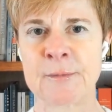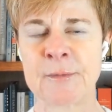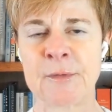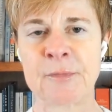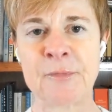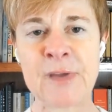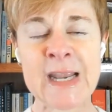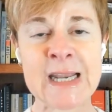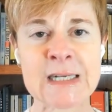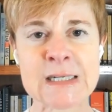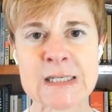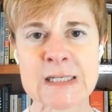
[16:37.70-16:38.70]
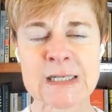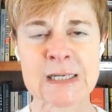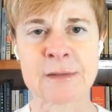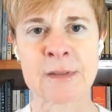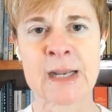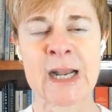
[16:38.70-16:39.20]
fate,
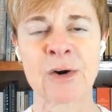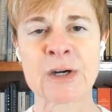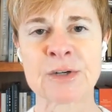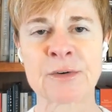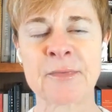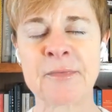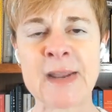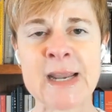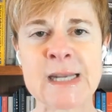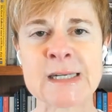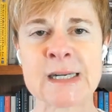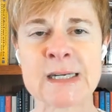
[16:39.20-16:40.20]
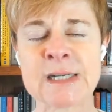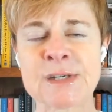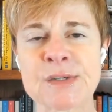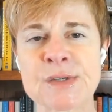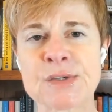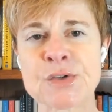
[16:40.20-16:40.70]
the character Fate, and
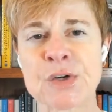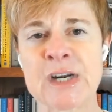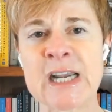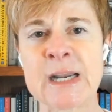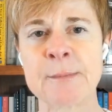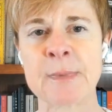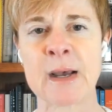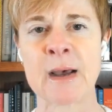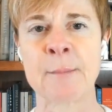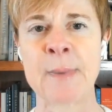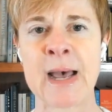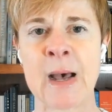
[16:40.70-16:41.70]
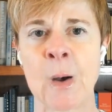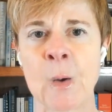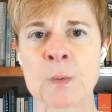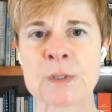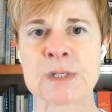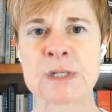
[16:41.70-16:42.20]
his dream
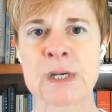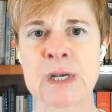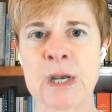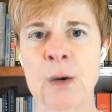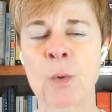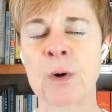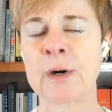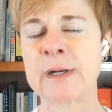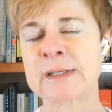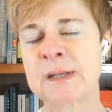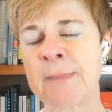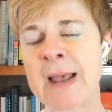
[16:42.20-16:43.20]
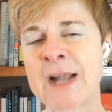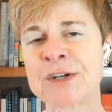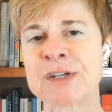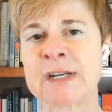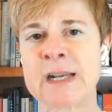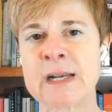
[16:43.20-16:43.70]
about, or his
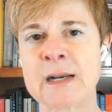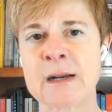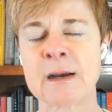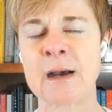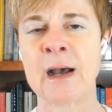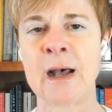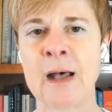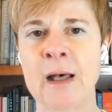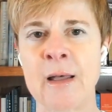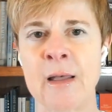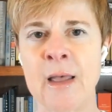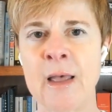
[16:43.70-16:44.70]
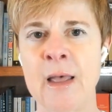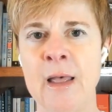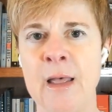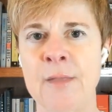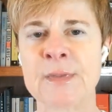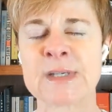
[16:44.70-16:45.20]
imagining the
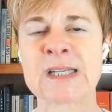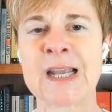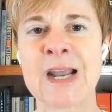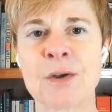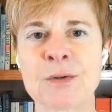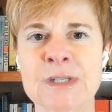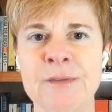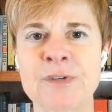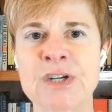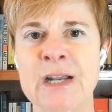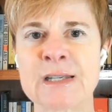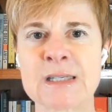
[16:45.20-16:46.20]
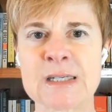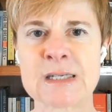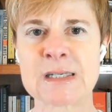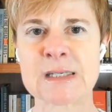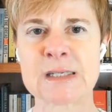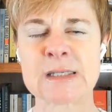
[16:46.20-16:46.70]
scales of
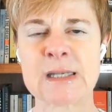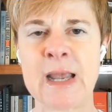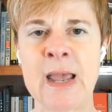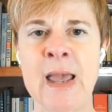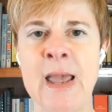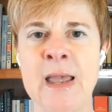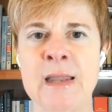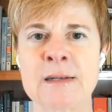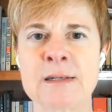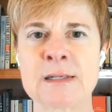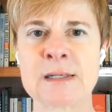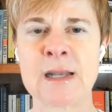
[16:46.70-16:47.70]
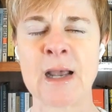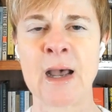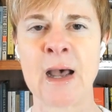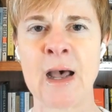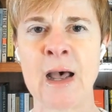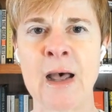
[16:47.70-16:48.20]
justice, and
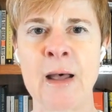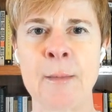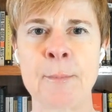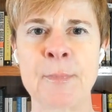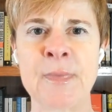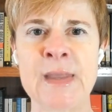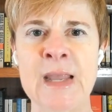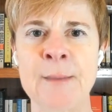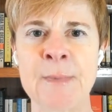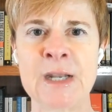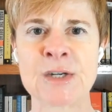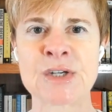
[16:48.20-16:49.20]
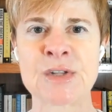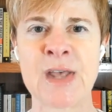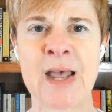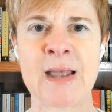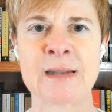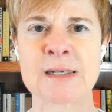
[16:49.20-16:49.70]
the image
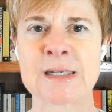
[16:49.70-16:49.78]
that